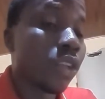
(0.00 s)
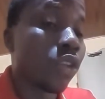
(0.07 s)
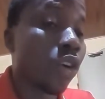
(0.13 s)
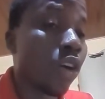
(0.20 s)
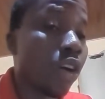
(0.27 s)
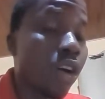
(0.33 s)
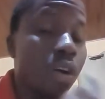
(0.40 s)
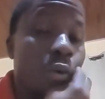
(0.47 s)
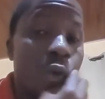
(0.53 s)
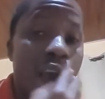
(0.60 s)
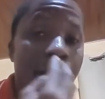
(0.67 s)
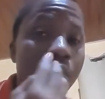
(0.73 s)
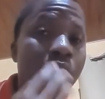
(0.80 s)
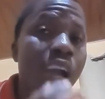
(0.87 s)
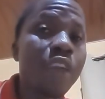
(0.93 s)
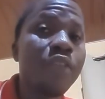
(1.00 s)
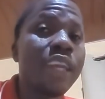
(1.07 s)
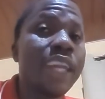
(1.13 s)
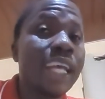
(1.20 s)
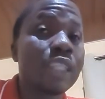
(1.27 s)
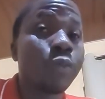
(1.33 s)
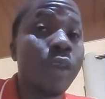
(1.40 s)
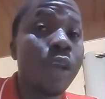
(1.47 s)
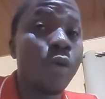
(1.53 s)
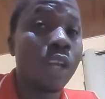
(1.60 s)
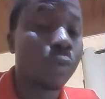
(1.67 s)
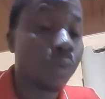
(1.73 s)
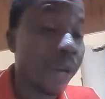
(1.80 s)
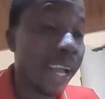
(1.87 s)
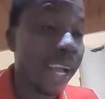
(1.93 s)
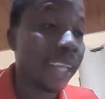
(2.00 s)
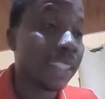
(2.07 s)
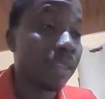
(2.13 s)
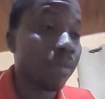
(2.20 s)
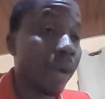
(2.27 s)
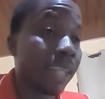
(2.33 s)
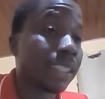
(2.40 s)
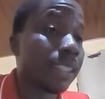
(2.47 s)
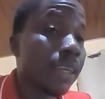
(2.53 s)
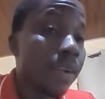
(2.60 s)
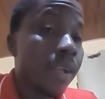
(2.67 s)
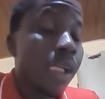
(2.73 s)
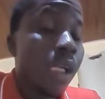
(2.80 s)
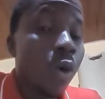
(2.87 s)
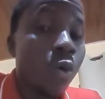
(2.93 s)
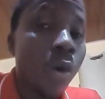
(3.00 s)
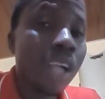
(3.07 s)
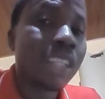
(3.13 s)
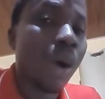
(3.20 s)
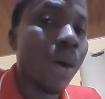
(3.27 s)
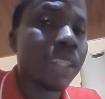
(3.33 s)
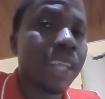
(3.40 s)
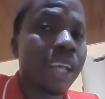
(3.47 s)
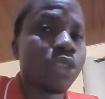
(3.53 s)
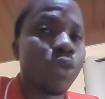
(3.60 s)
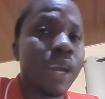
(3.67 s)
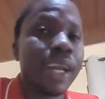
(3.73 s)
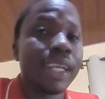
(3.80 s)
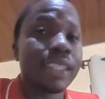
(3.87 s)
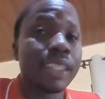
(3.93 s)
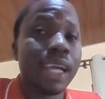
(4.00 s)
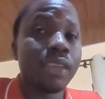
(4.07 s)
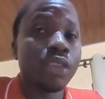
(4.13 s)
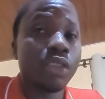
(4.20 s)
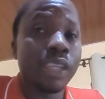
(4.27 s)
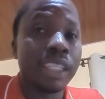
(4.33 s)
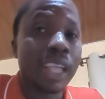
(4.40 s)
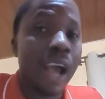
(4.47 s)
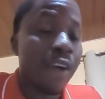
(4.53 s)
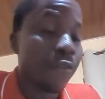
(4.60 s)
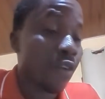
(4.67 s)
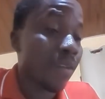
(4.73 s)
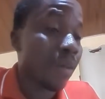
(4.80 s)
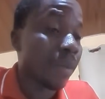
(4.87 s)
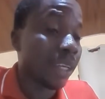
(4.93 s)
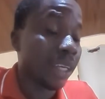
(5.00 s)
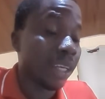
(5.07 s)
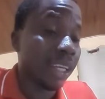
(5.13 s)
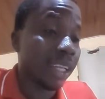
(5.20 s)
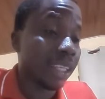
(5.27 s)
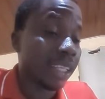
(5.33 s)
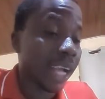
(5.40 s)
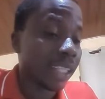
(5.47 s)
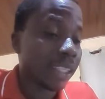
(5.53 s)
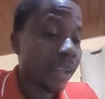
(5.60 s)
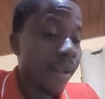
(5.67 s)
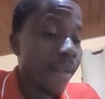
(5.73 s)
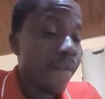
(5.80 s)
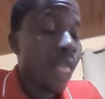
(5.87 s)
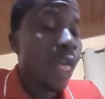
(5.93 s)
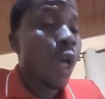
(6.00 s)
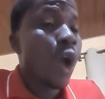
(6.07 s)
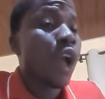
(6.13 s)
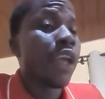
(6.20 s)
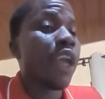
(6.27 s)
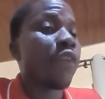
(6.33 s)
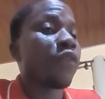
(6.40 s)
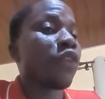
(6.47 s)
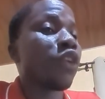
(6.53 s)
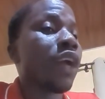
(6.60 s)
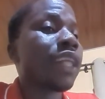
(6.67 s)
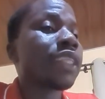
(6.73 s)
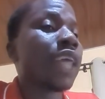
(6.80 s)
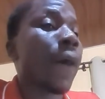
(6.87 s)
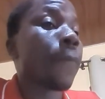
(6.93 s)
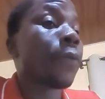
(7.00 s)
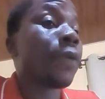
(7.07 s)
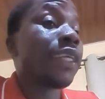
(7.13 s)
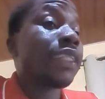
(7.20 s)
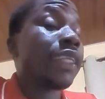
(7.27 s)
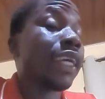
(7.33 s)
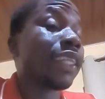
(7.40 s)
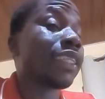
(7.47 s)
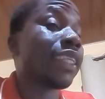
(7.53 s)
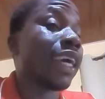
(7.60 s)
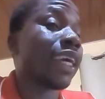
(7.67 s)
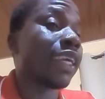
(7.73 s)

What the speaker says: So we have not even explained what prayer is, but what I want us to understand straight up from the beginning is that if you don't appreciate the